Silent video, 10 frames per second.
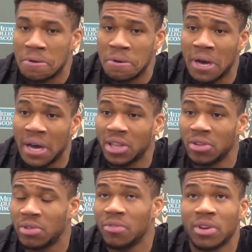at the end
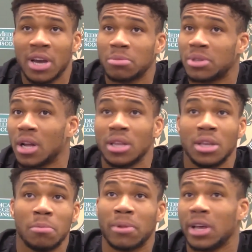of the day, if he comes down,
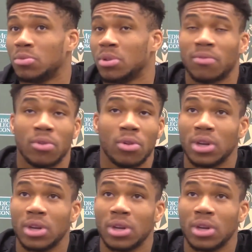he plays with the floor,